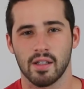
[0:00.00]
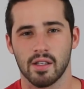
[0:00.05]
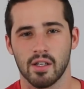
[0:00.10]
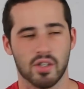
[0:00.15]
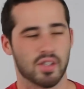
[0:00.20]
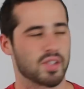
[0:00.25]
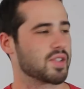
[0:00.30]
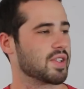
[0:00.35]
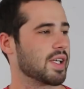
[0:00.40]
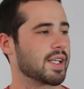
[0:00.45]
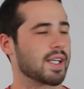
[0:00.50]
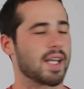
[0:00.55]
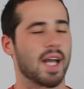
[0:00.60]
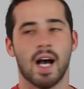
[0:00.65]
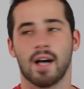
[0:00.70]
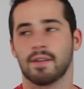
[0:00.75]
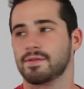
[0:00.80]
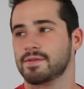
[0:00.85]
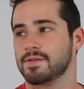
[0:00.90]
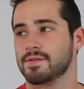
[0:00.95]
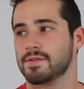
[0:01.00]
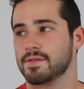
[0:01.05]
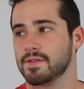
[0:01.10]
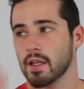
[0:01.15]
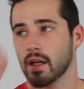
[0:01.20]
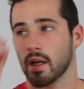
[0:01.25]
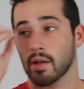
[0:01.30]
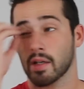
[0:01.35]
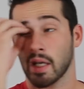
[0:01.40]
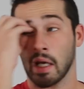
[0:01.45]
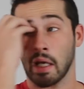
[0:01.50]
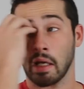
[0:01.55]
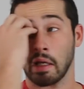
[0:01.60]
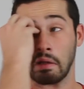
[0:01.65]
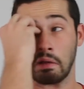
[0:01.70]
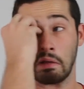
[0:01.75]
You're just like, okay.